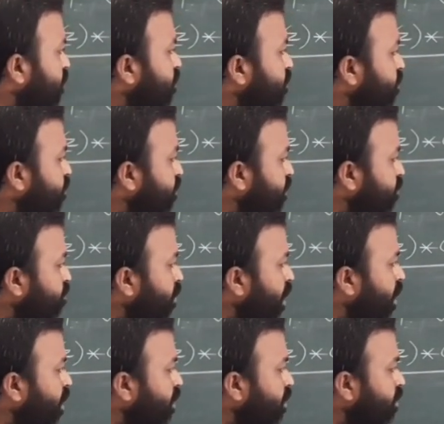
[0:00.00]

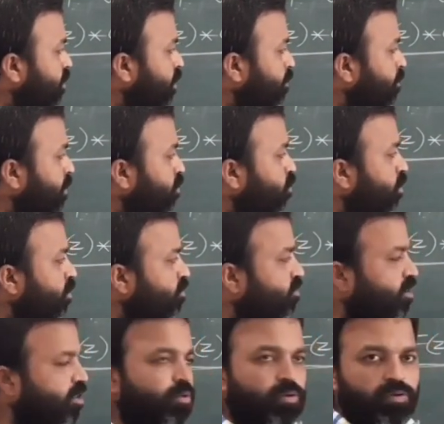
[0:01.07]
sigma m equal to
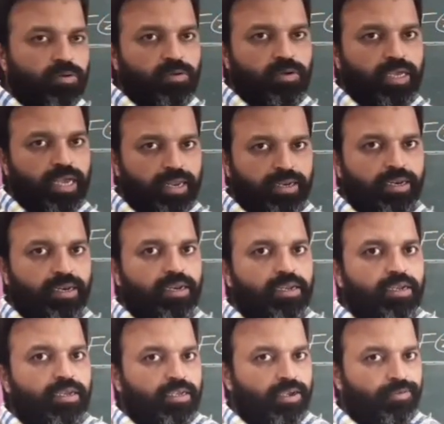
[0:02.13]
0 to
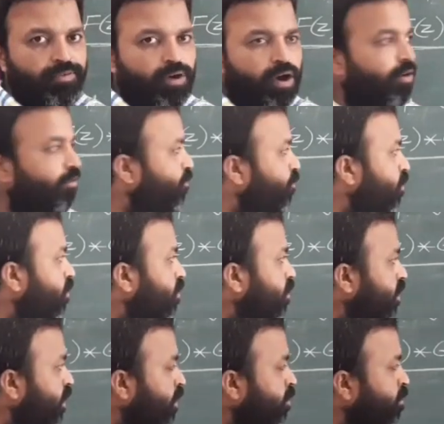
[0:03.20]
n f
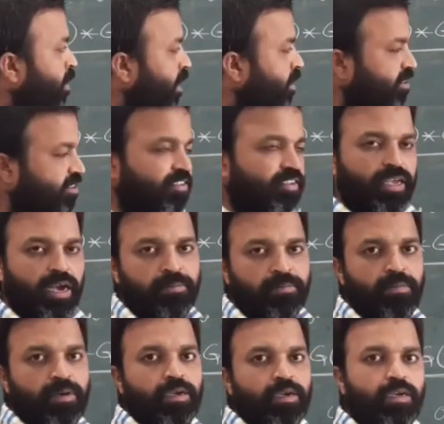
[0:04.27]
of n minus
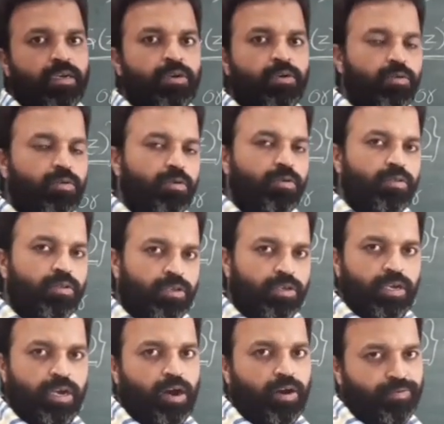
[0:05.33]
m into
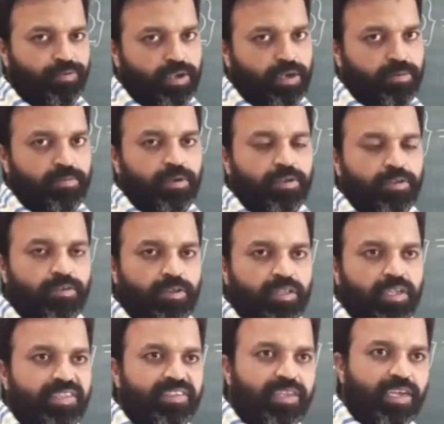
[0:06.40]
g of m. So
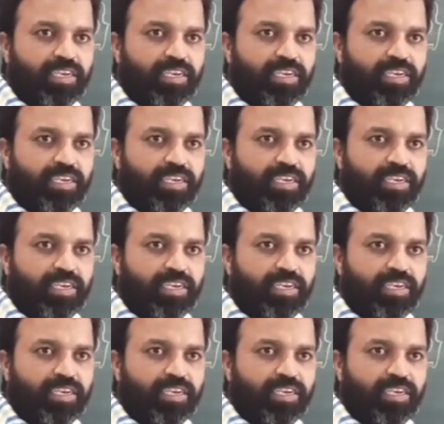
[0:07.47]
this is the